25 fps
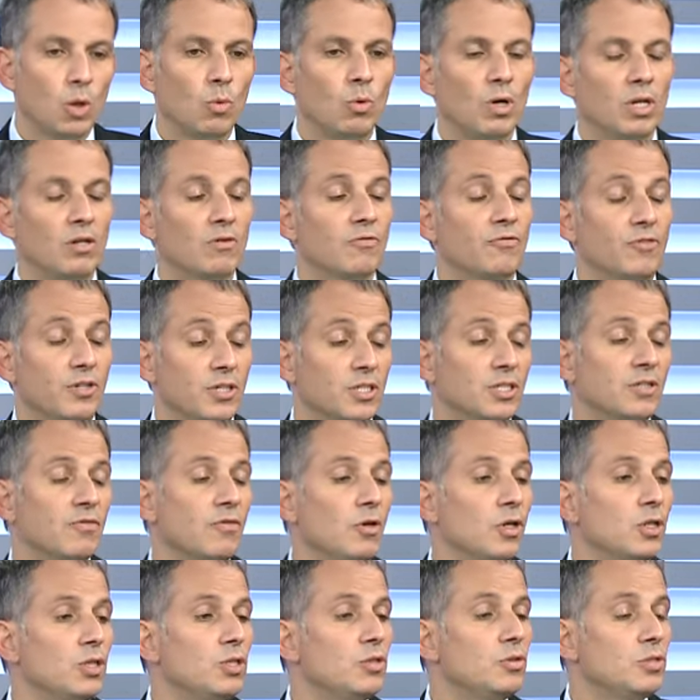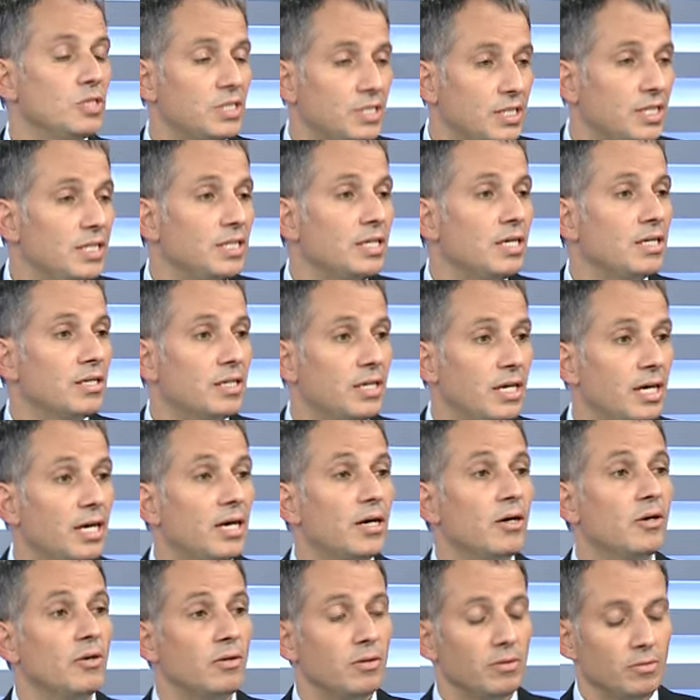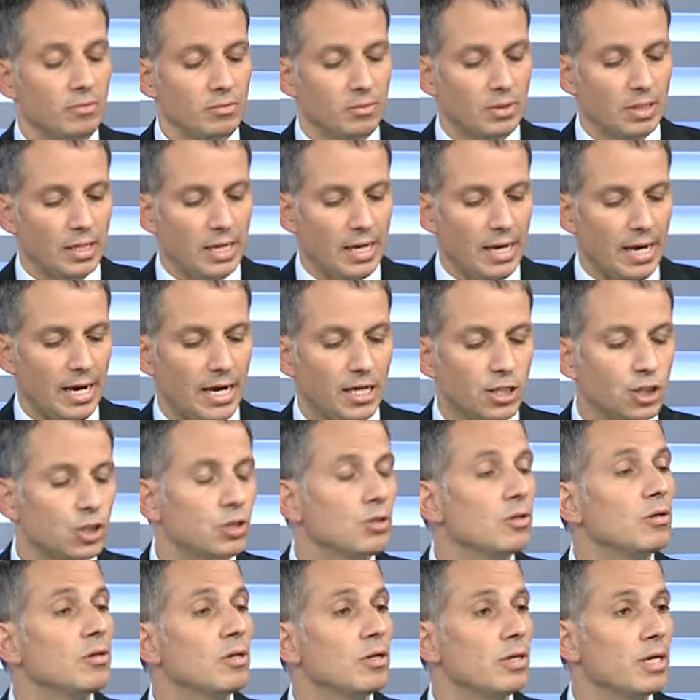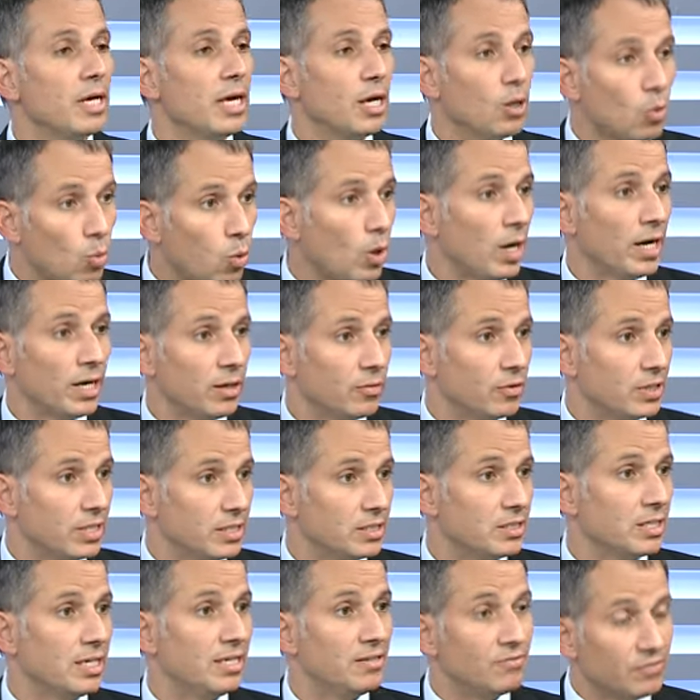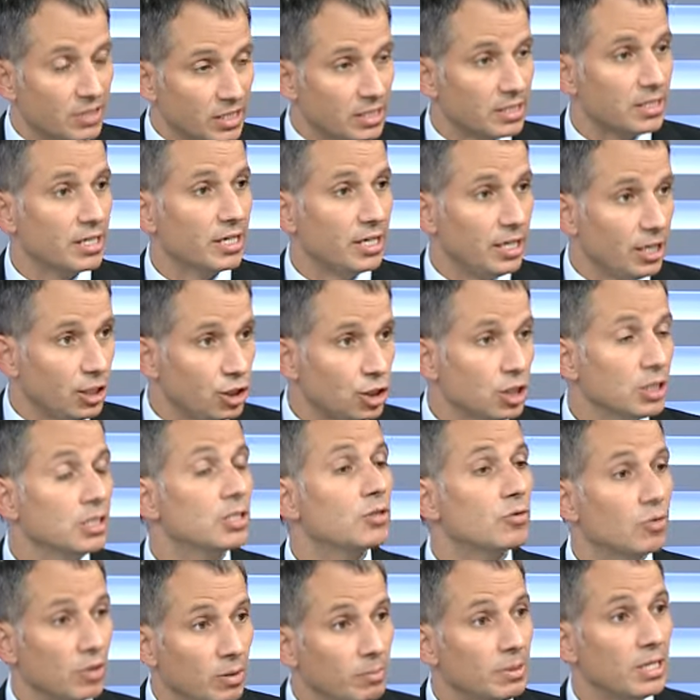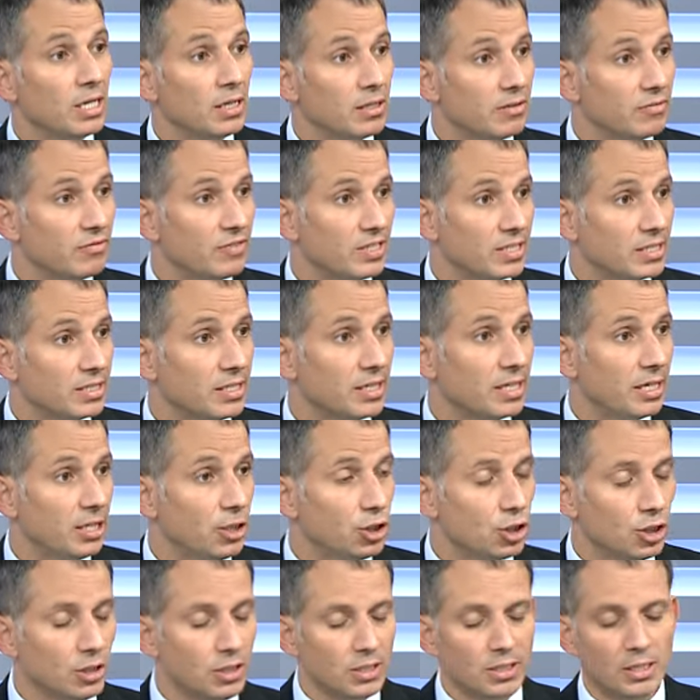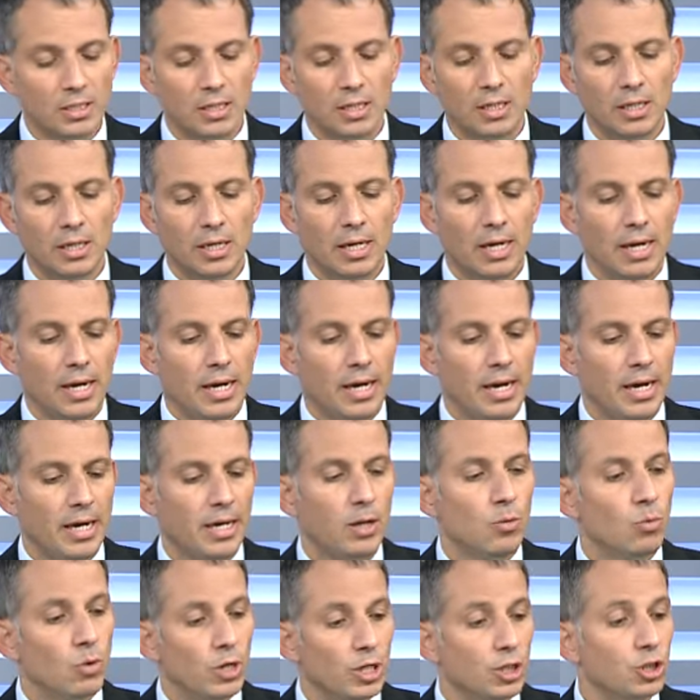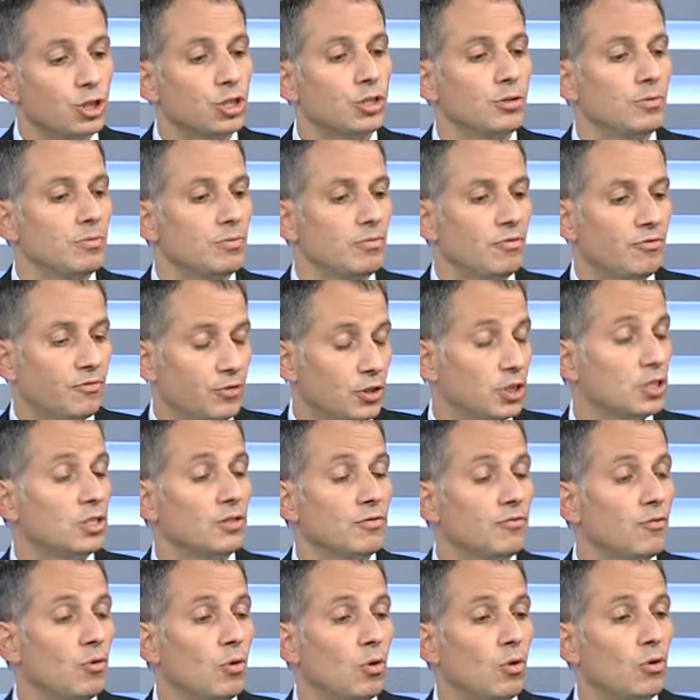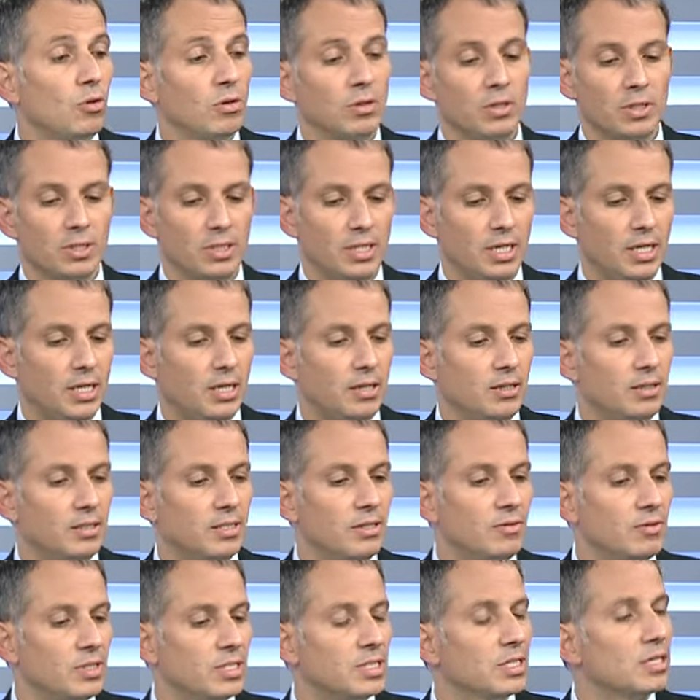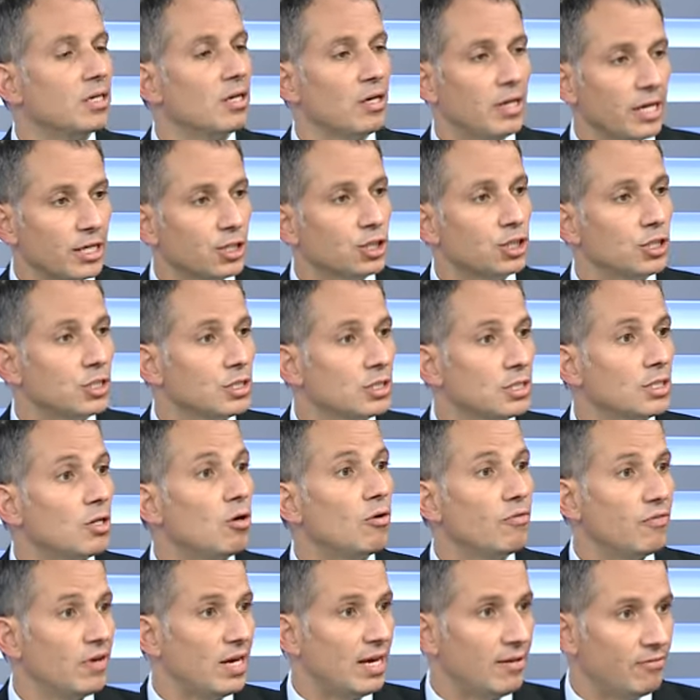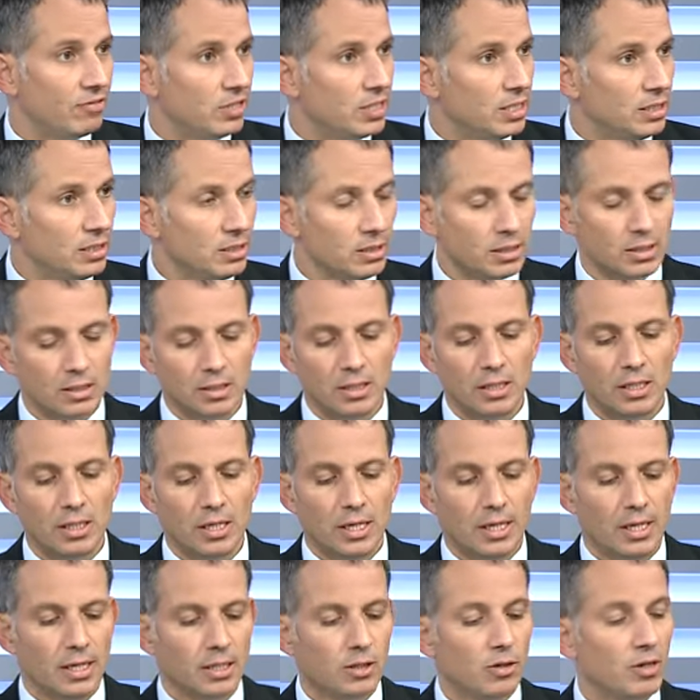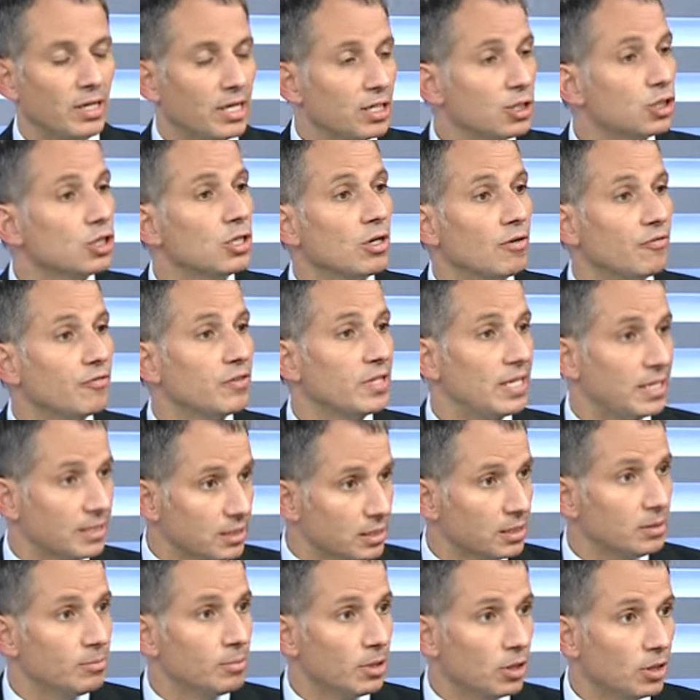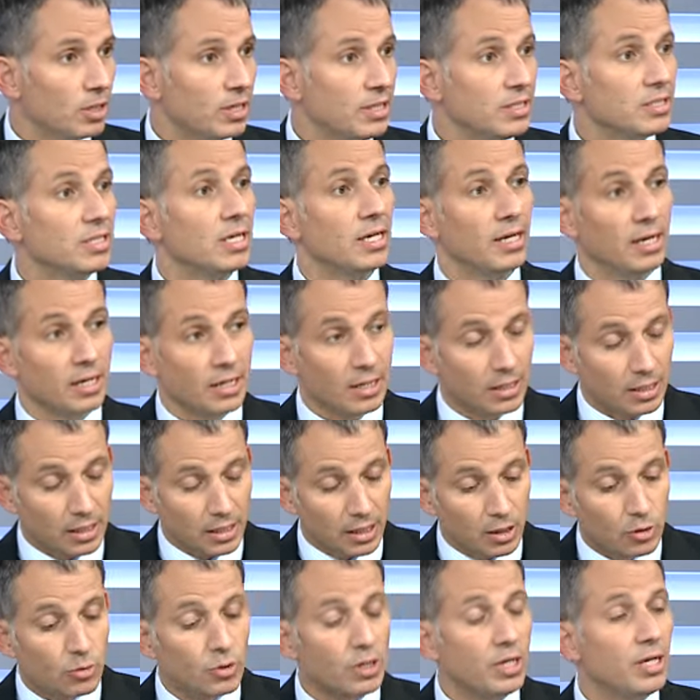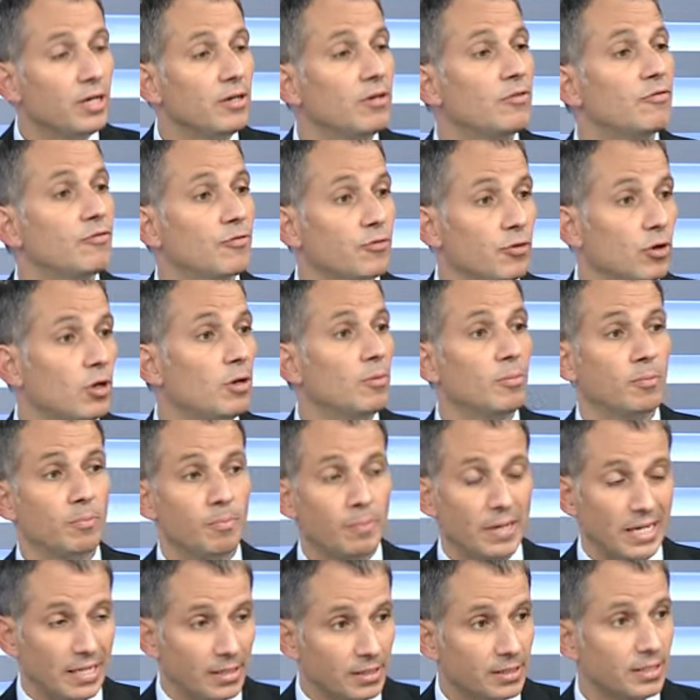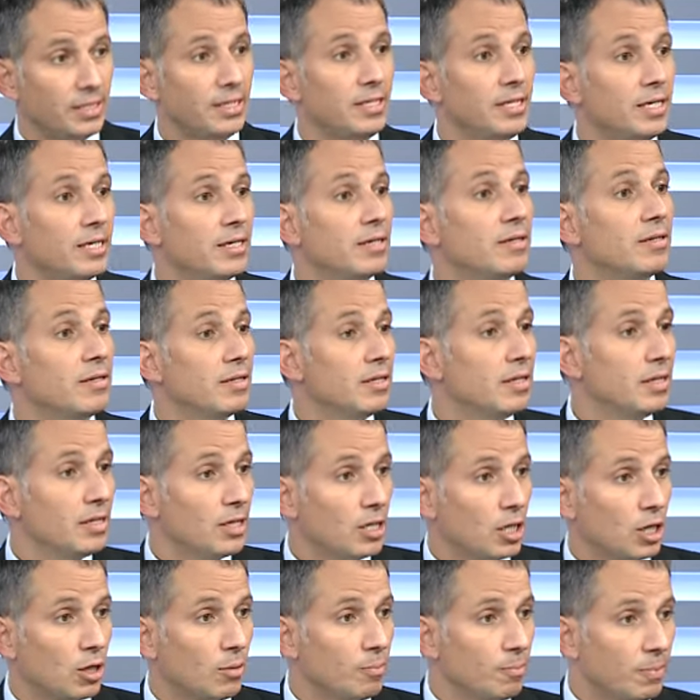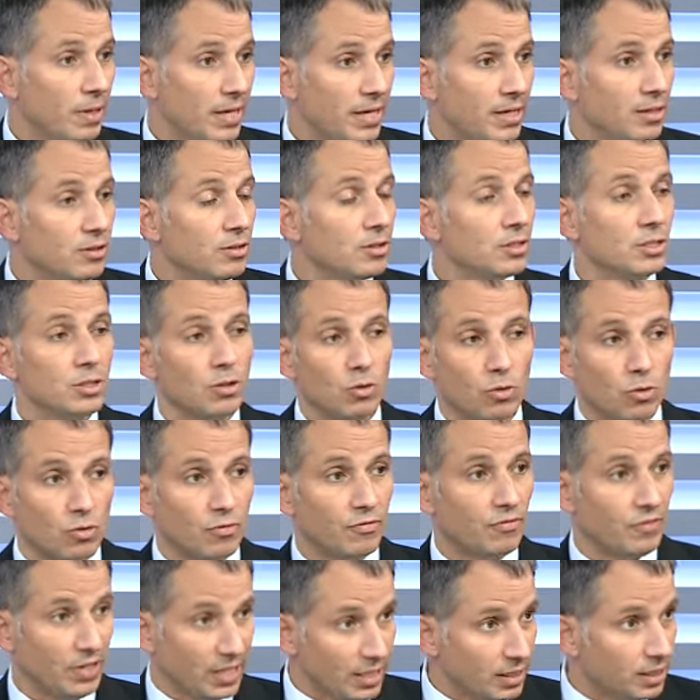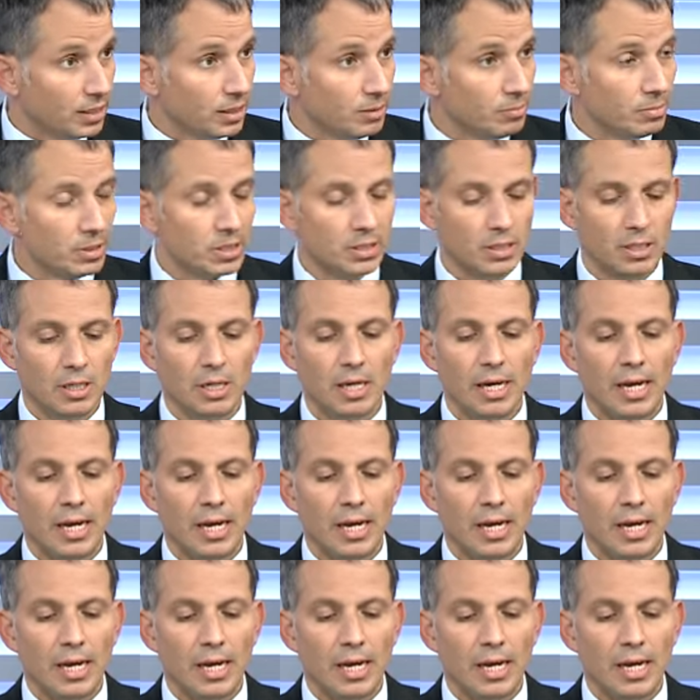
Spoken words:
Well, first of all, you see that there are actual inquiries, investigations, criminal investigations, in which, first of all, there is a collection of evidence, collection of testimonies, including from Palestinian complainers or victims.